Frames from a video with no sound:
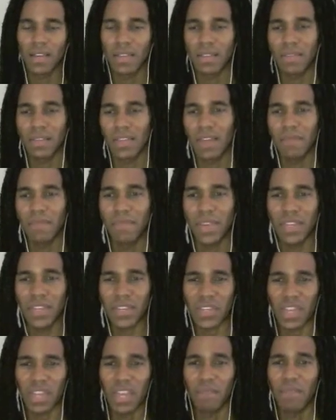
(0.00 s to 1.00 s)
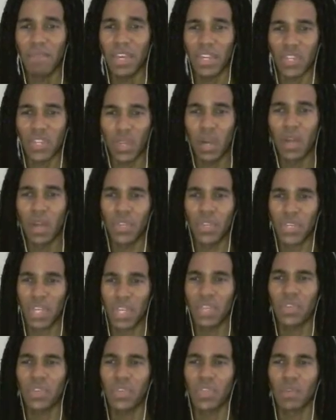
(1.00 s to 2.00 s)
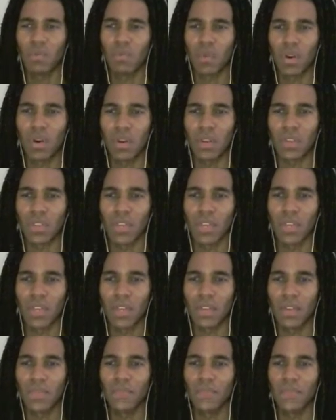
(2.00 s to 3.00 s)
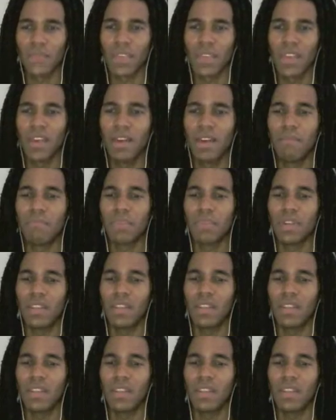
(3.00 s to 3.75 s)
It makes all the sense in the world, but